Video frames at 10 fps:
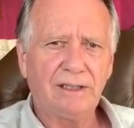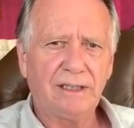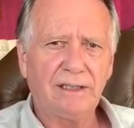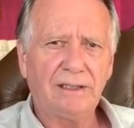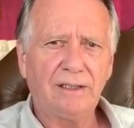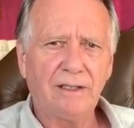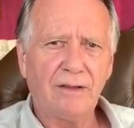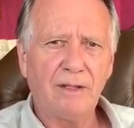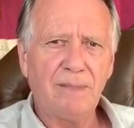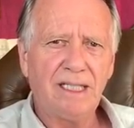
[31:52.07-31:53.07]

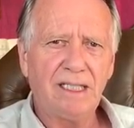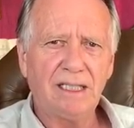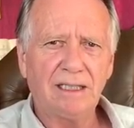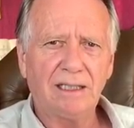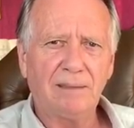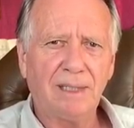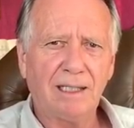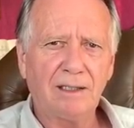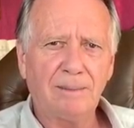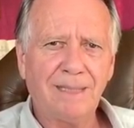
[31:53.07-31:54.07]
in the media
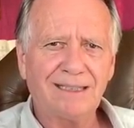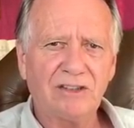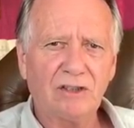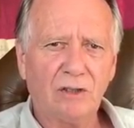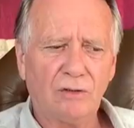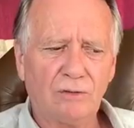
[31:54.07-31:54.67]
about Mexico.